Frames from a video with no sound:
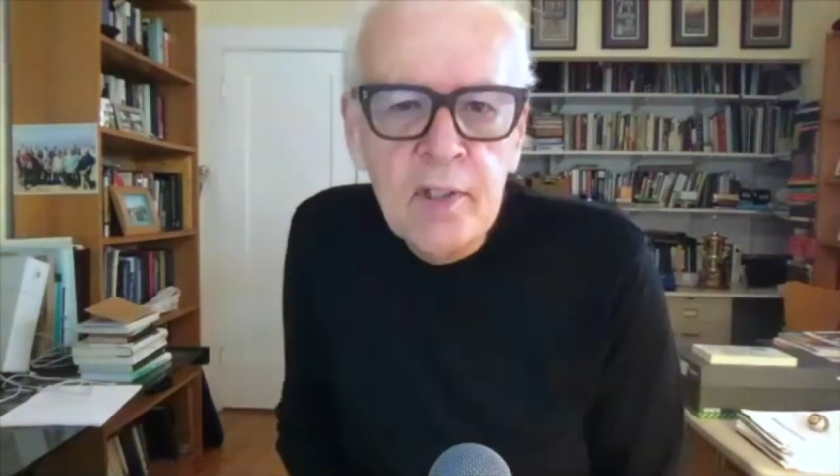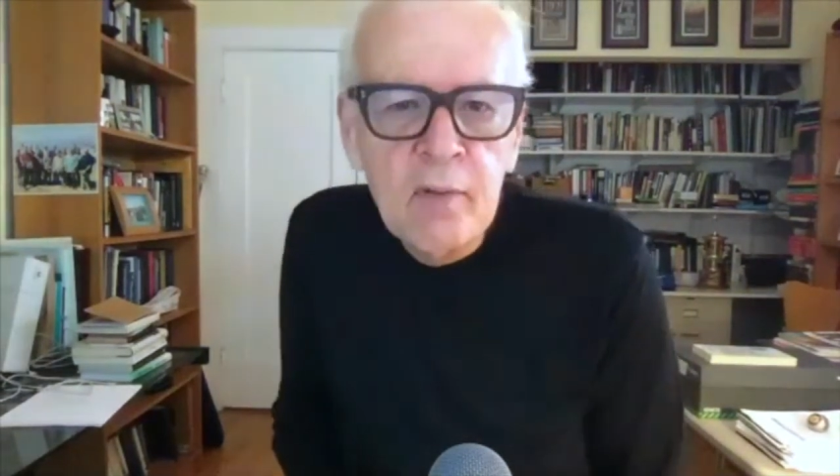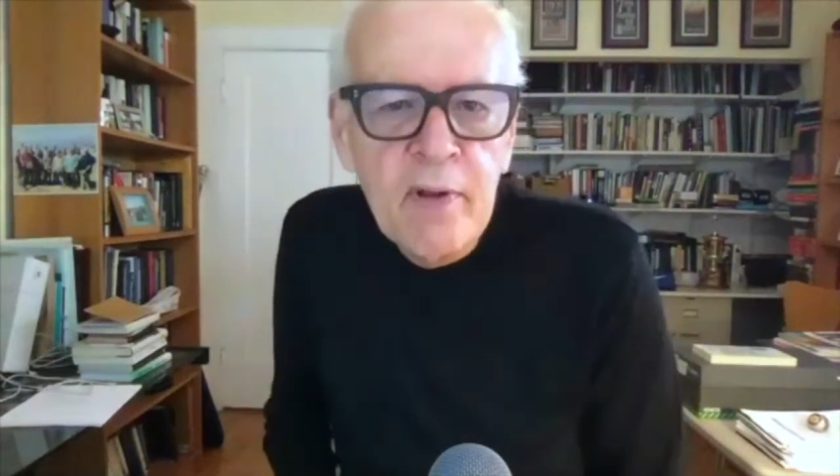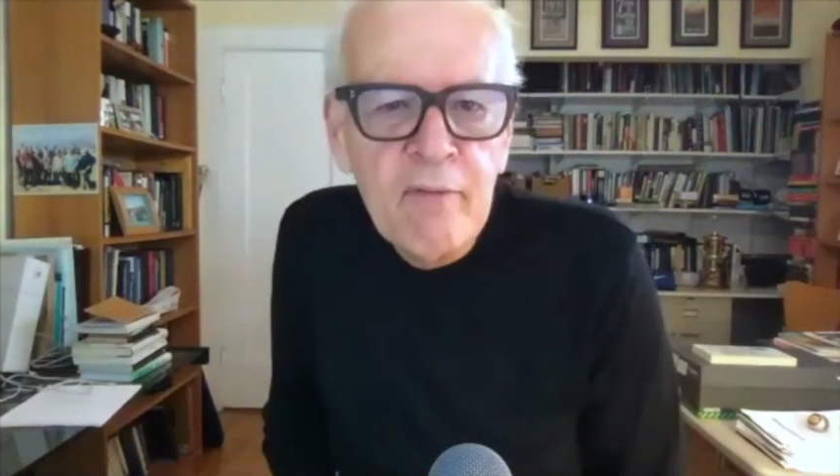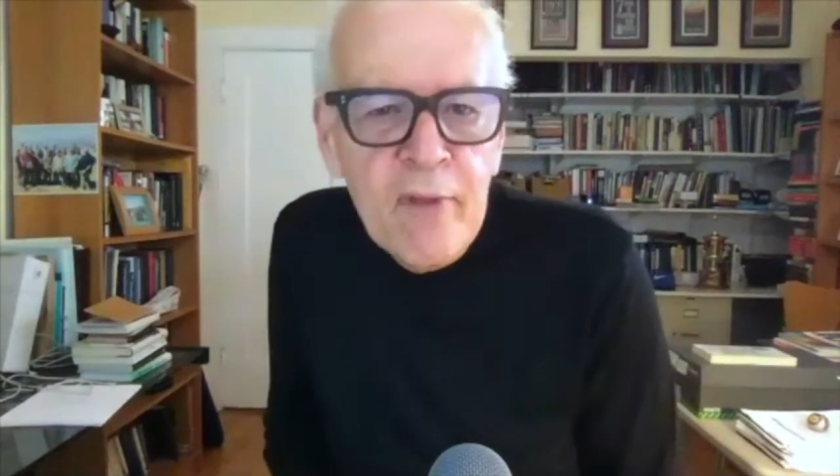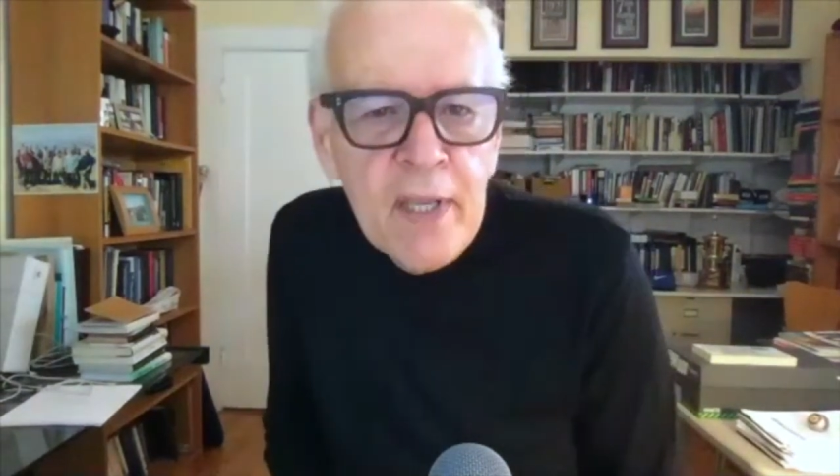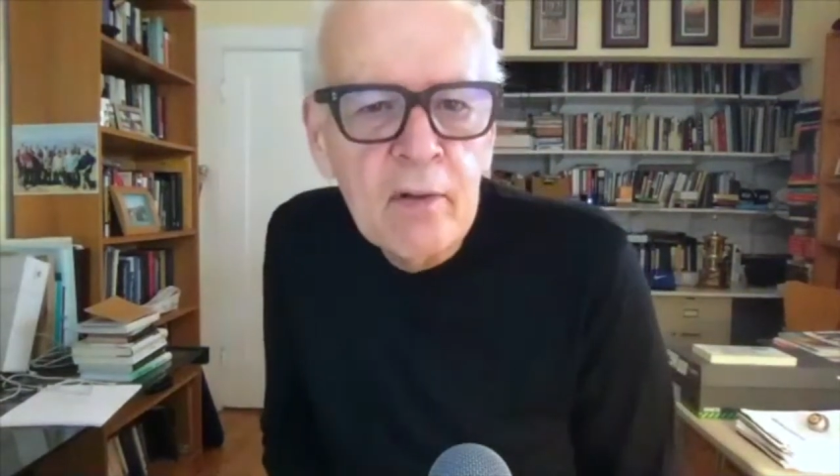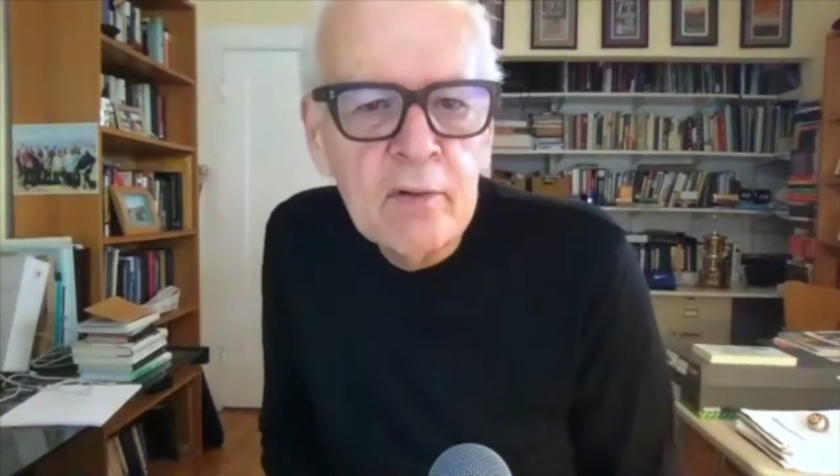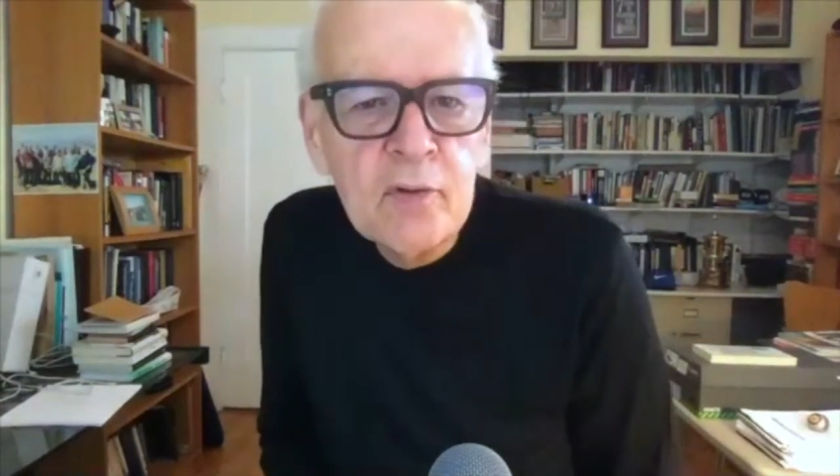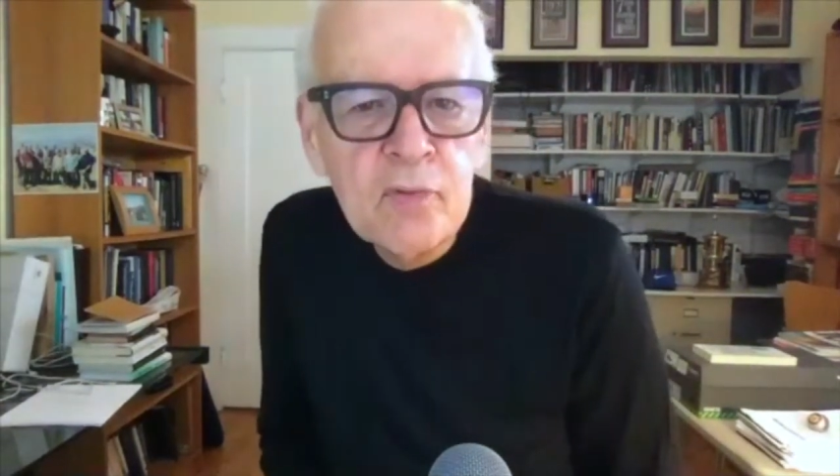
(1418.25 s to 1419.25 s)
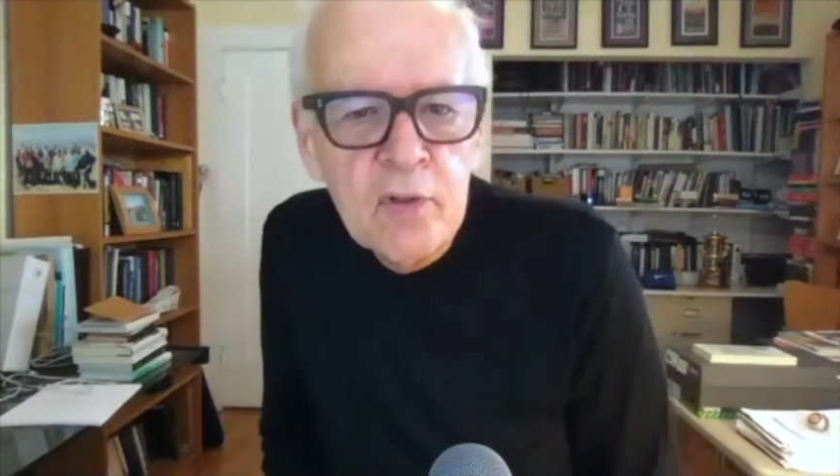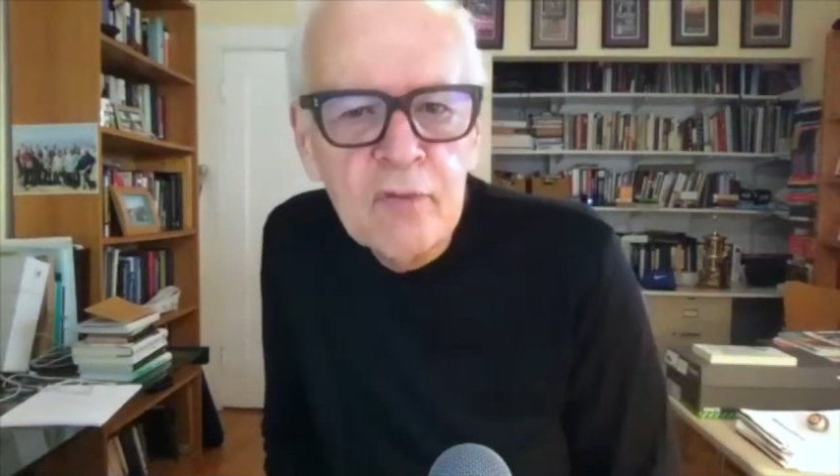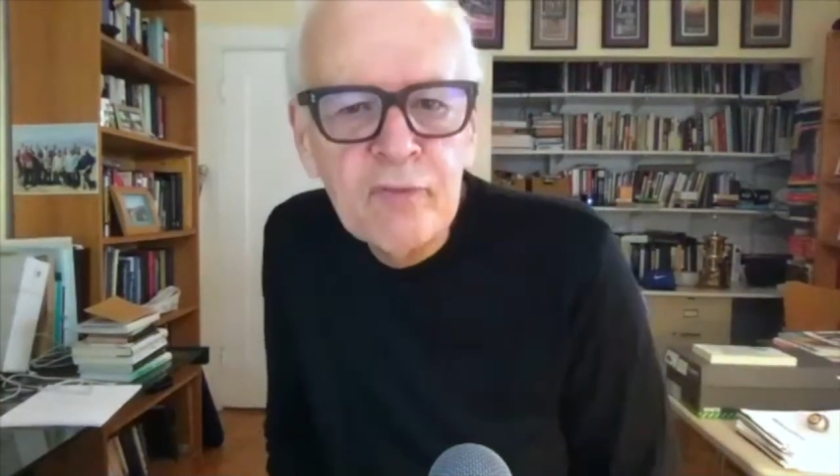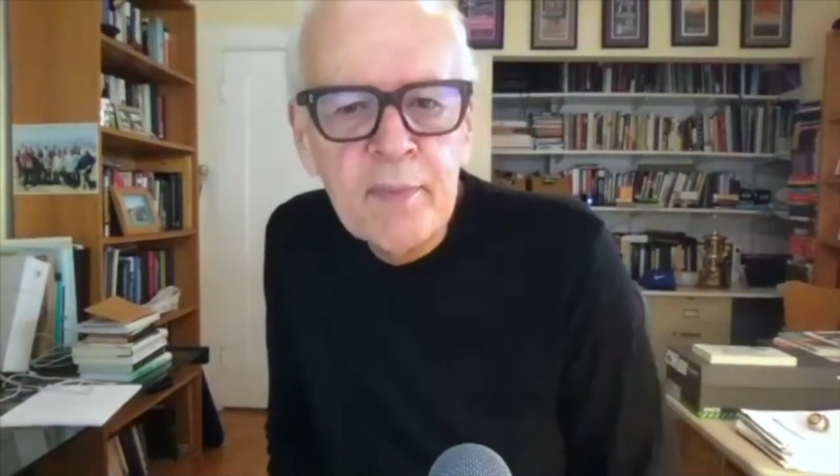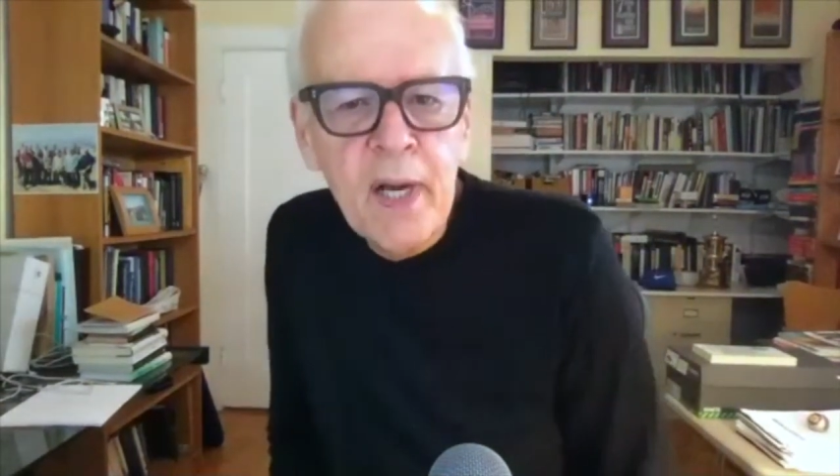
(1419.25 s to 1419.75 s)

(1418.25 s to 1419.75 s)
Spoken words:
the revealed truth from